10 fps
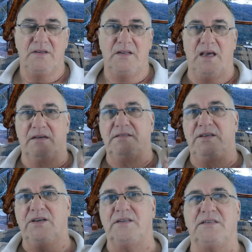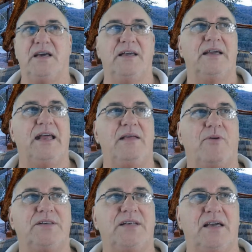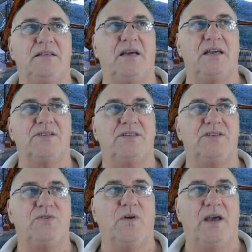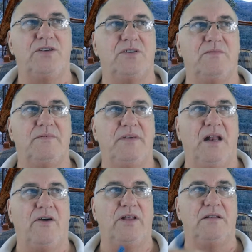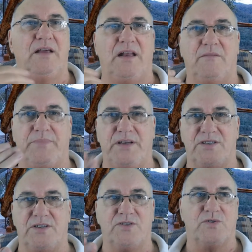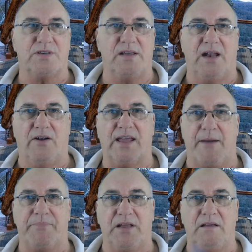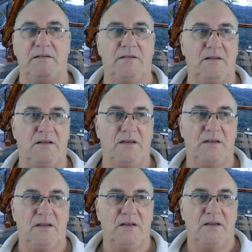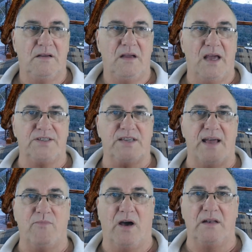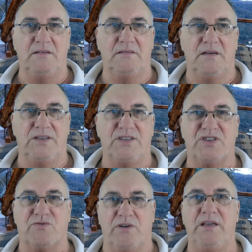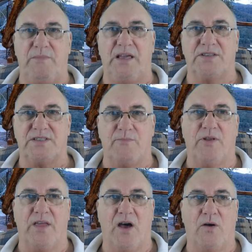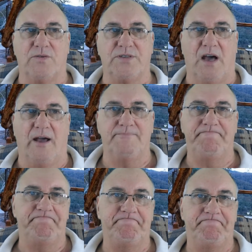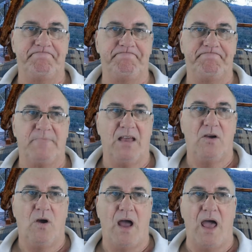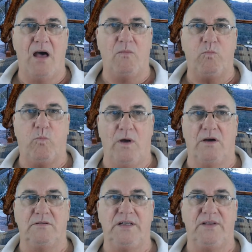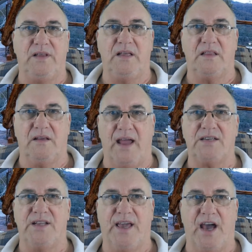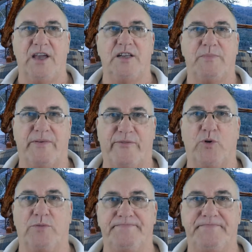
Now you can take anybody take take a situation you know in in a business or something you know in a company, and someone is screaming at someone the whole time. How well do you think they're actually going to perform?